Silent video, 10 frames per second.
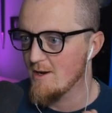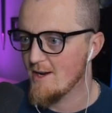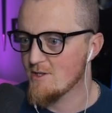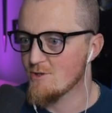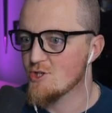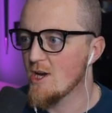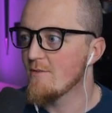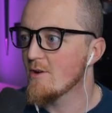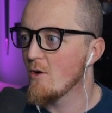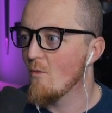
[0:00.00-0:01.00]
I gotta start
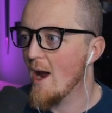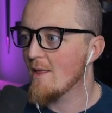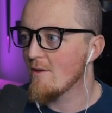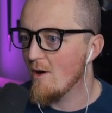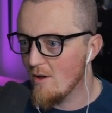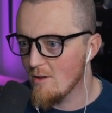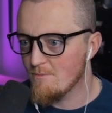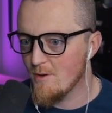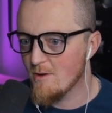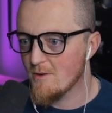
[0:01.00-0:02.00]
shaving away at the
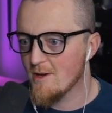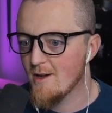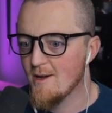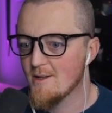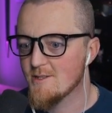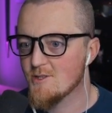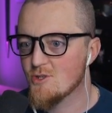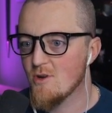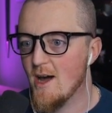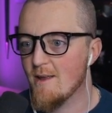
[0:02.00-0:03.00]
Hulk bulk to
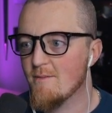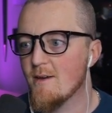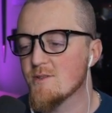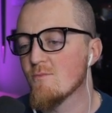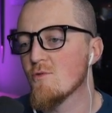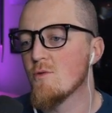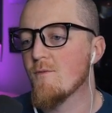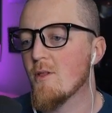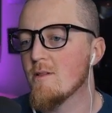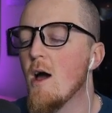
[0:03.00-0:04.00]
try and get some room
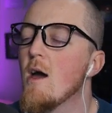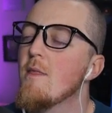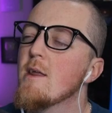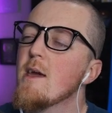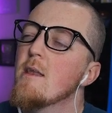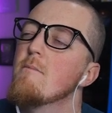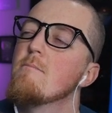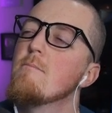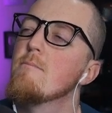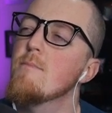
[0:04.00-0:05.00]
for the. Then again,
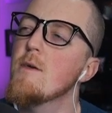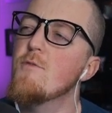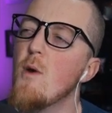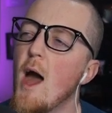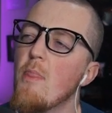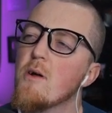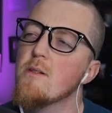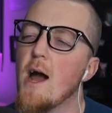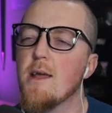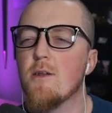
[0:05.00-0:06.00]
if you add the
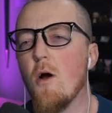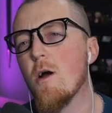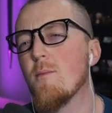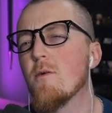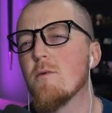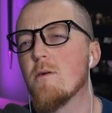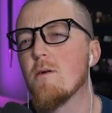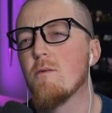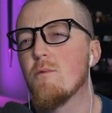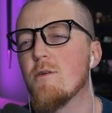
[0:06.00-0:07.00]
Gladiator armor,
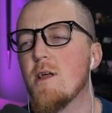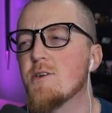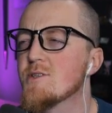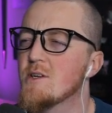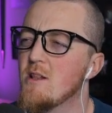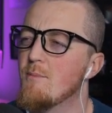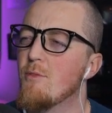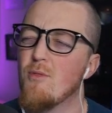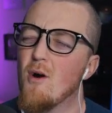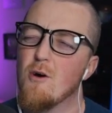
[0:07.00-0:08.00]
will it not just clip
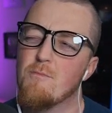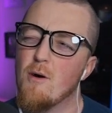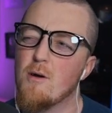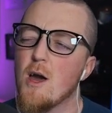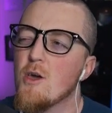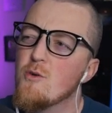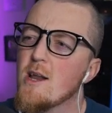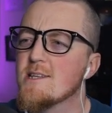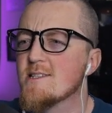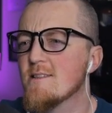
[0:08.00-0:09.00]
through the Hulk bulk? You
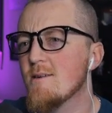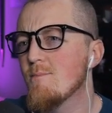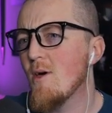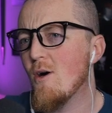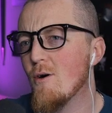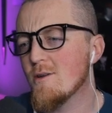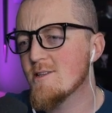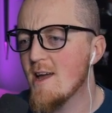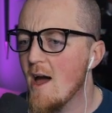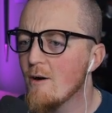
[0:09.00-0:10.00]
gotta slim the
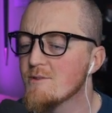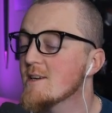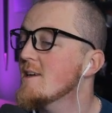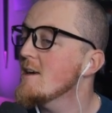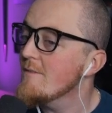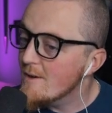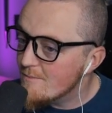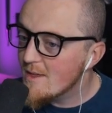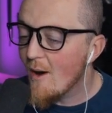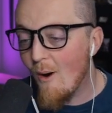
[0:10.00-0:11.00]
Hulk down to give
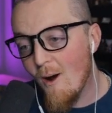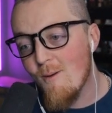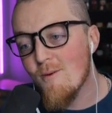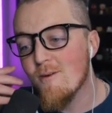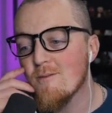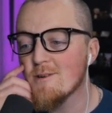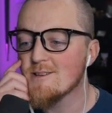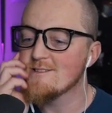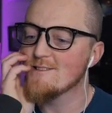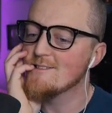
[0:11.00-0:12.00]
him the armor,
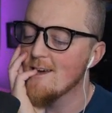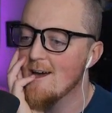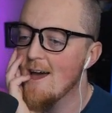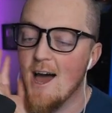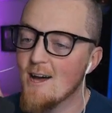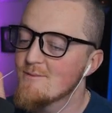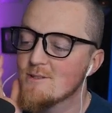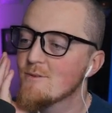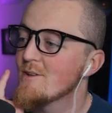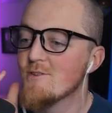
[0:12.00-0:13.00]
which is
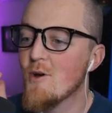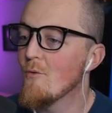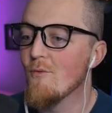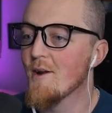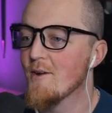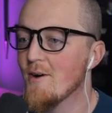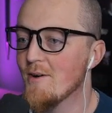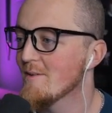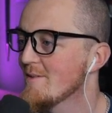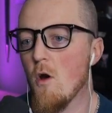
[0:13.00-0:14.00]
absolutely no fun at
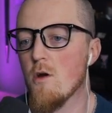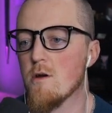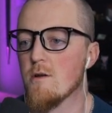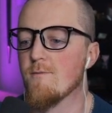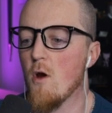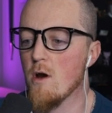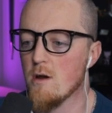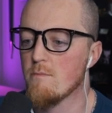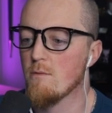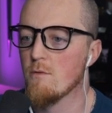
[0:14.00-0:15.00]
all. Fine,
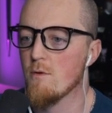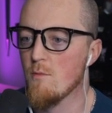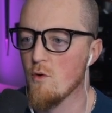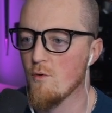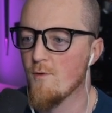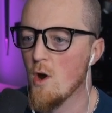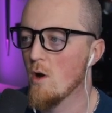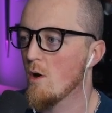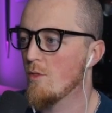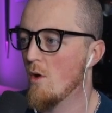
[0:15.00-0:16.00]
we will remove
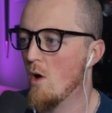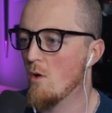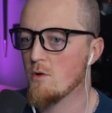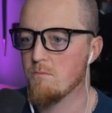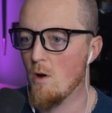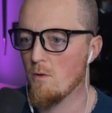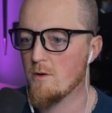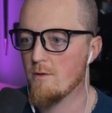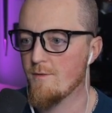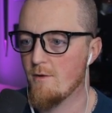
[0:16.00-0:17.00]
the Hulk
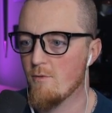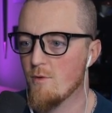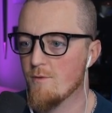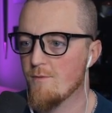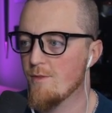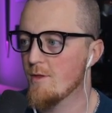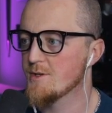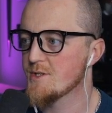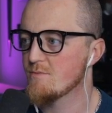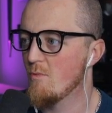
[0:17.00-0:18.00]
bulk. If I remove
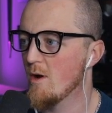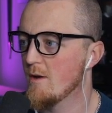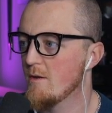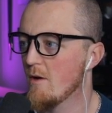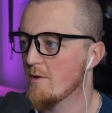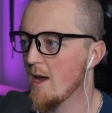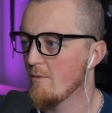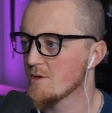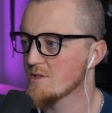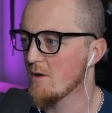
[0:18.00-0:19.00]
this one, okay,
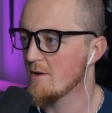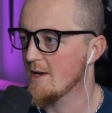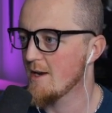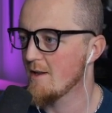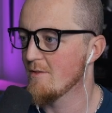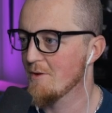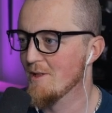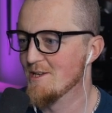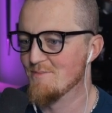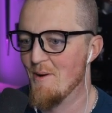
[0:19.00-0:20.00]
we're starting to get a little
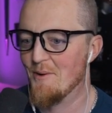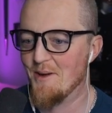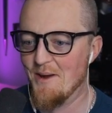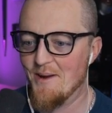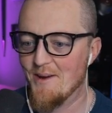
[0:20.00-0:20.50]
less bulky.